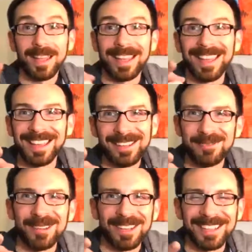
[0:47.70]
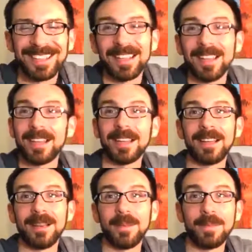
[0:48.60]
Anyway,
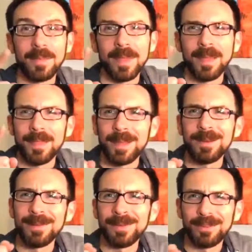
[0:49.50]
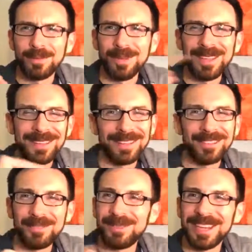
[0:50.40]
they're in between the
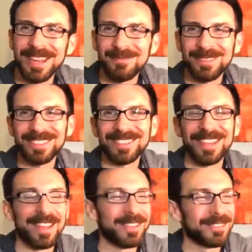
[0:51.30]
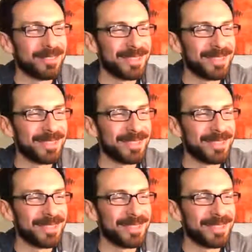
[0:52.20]
two cameras, so